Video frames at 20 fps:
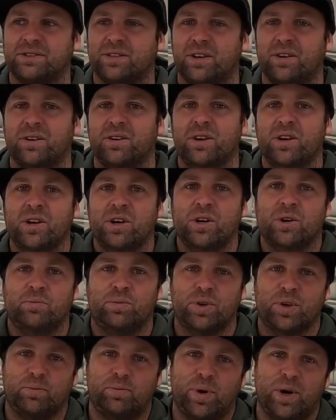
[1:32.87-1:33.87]
So
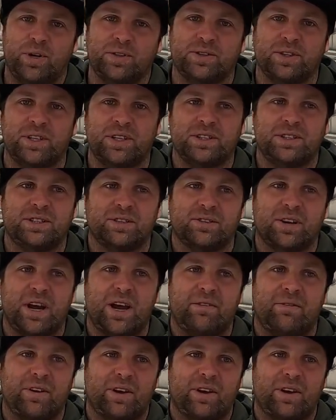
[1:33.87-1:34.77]
put a post on Instagram,